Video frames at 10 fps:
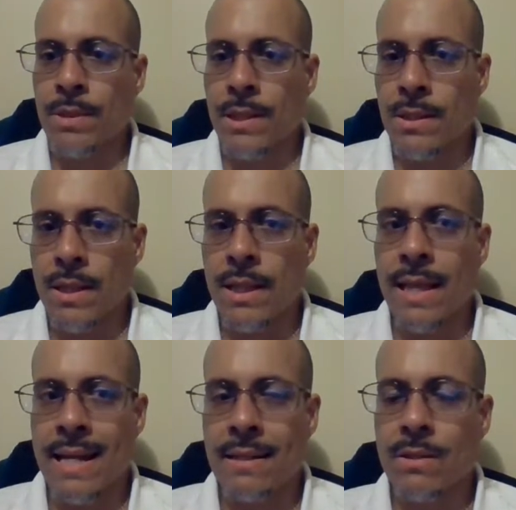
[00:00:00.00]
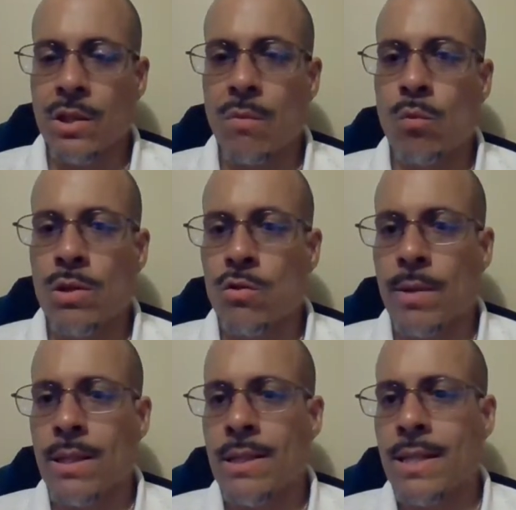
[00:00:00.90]
That's a lot of some
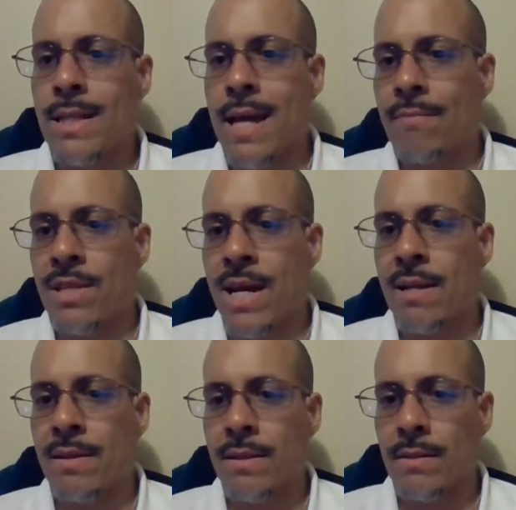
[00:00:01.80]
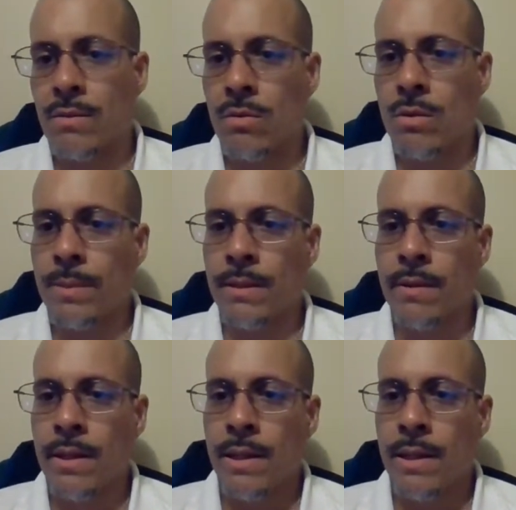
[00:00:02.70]
120s didn't have 10 on it. You know what I mean?